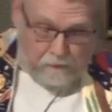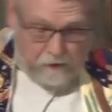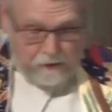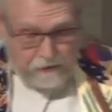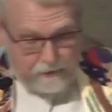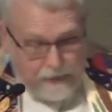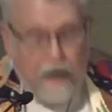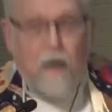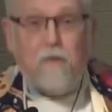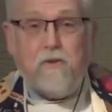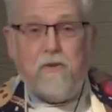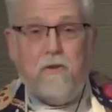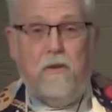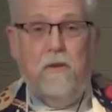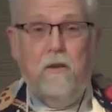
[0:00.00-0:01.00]
well, they're
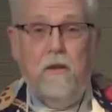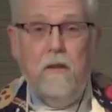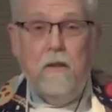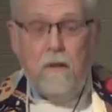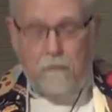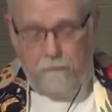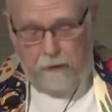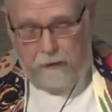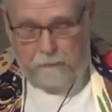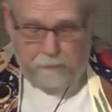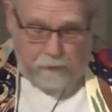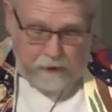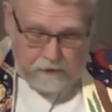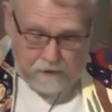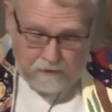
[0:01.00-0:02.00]
doused by the
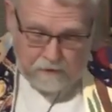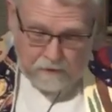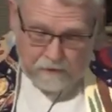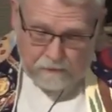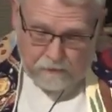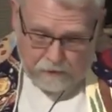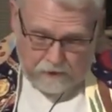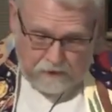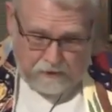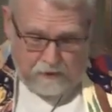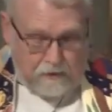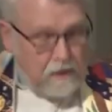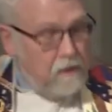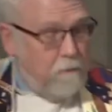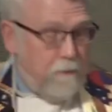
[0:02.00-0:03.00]
presence of
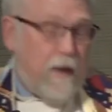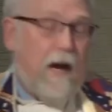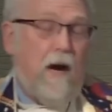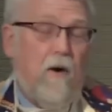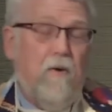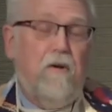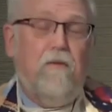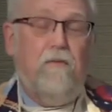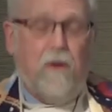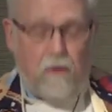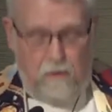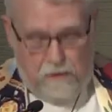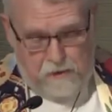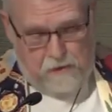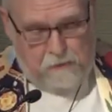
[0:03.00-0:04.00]
Jesus and the power of the
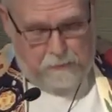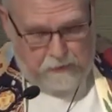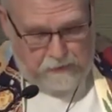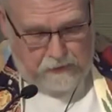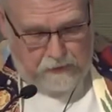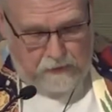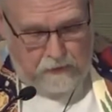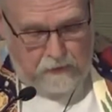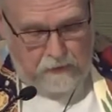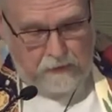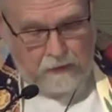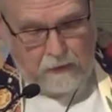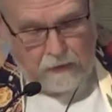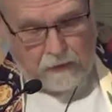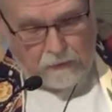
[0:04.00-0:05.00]
Holy Spirit.
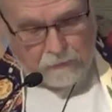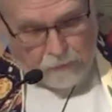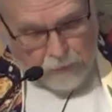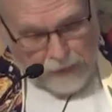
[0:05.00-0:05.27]
For